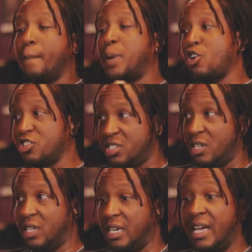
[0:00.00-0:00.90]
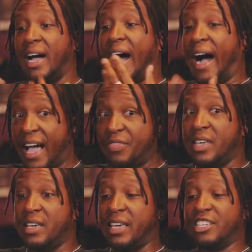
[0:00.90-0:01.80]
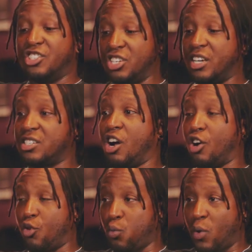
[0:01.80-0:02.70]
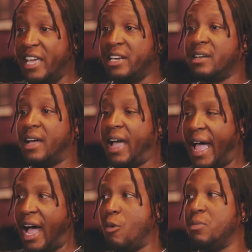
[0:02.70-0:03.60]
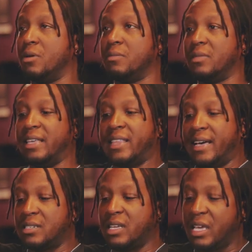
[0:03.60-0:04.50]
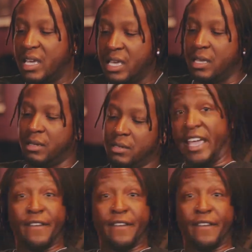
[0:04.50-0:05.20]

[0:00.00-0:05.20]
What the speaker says: Personally, I think it's just a great album and that's it.